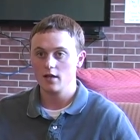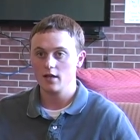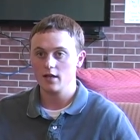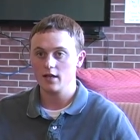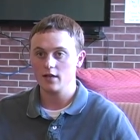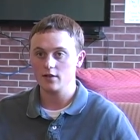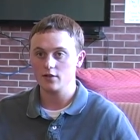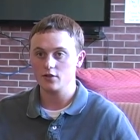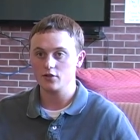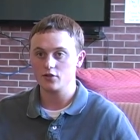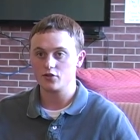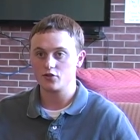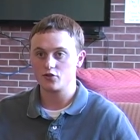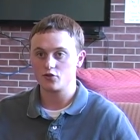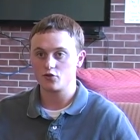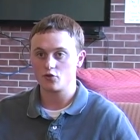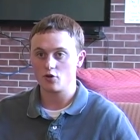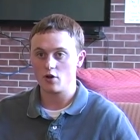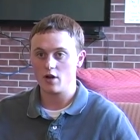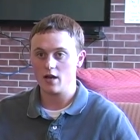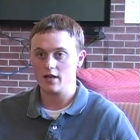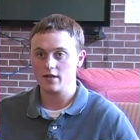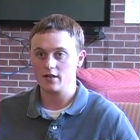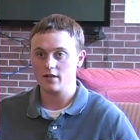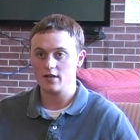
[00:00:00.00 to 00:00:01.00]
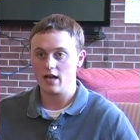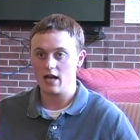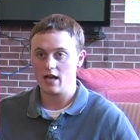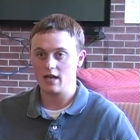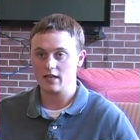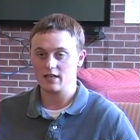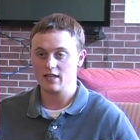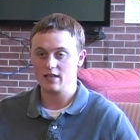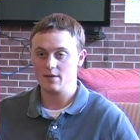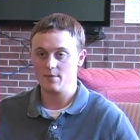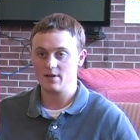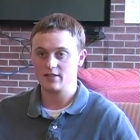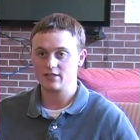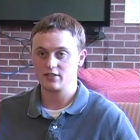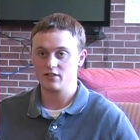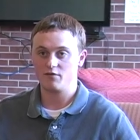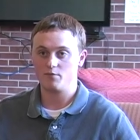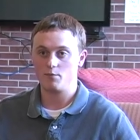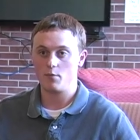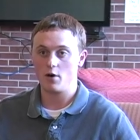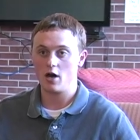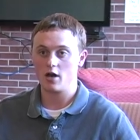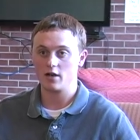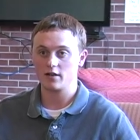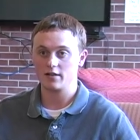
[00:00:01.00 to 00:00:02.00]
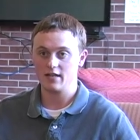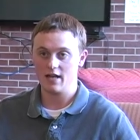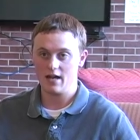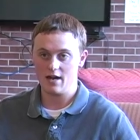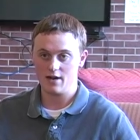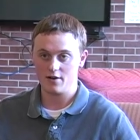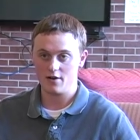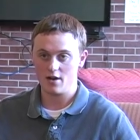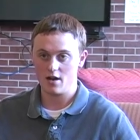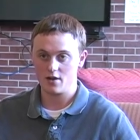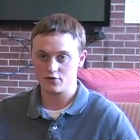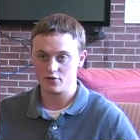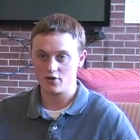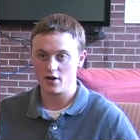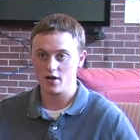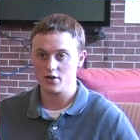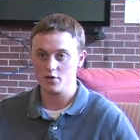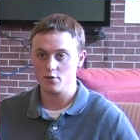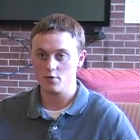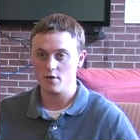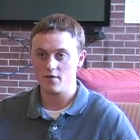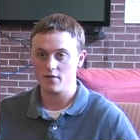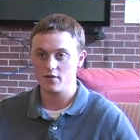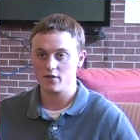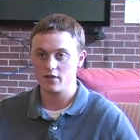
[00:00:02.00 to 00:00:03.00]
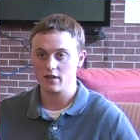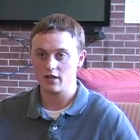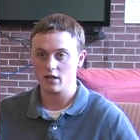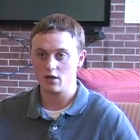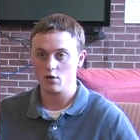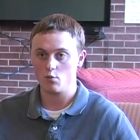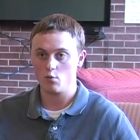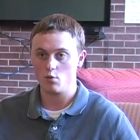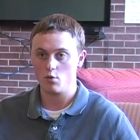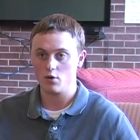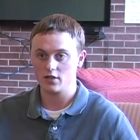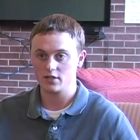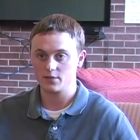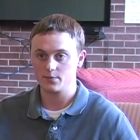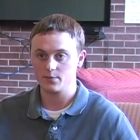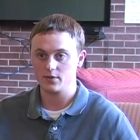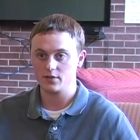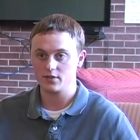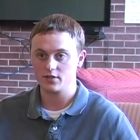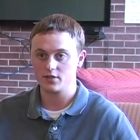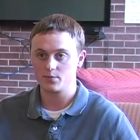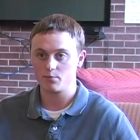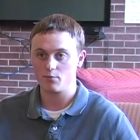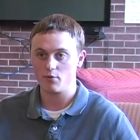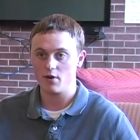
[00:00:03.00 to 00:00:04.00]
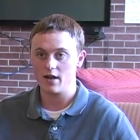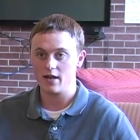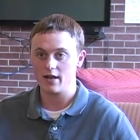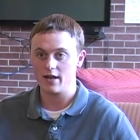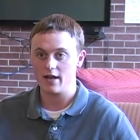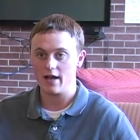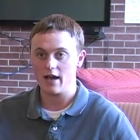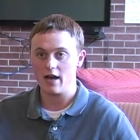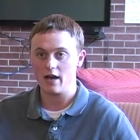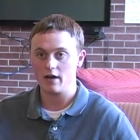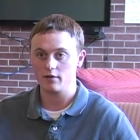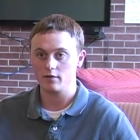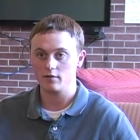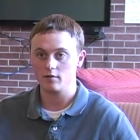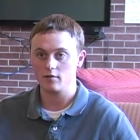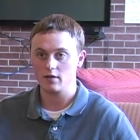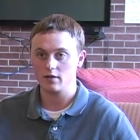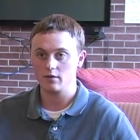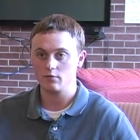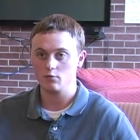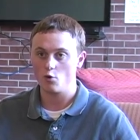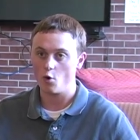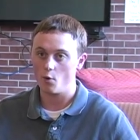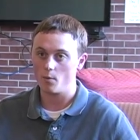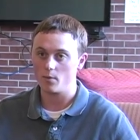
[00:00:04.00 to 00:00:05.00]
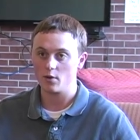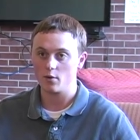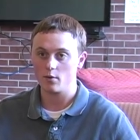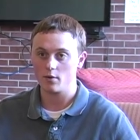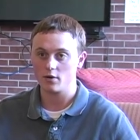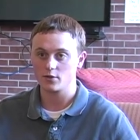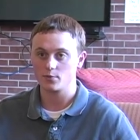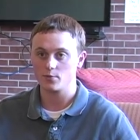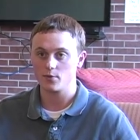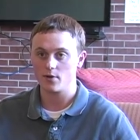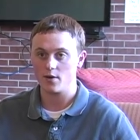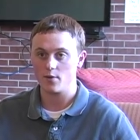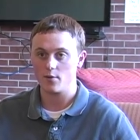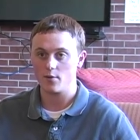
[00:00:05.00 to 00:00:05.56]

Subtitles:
in just trying to not get myself bogged down and not try to do everything at once, but spread it out, and it normally works pretty